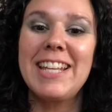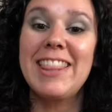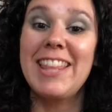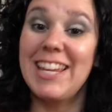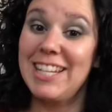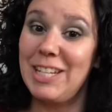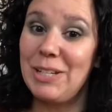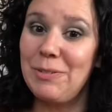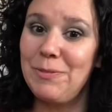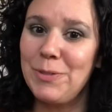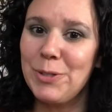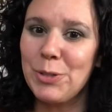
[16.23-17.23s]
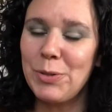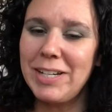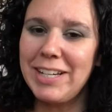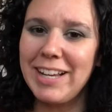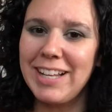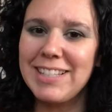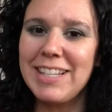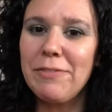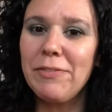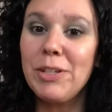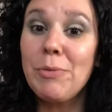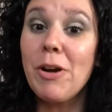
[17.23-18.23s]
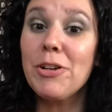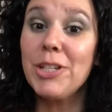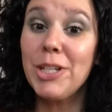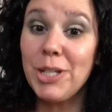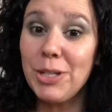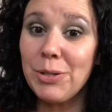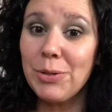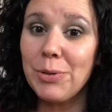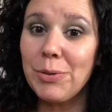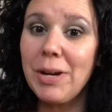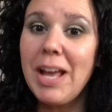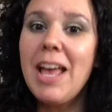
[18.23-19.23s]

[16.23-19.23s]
thank you for joining us. If you are new,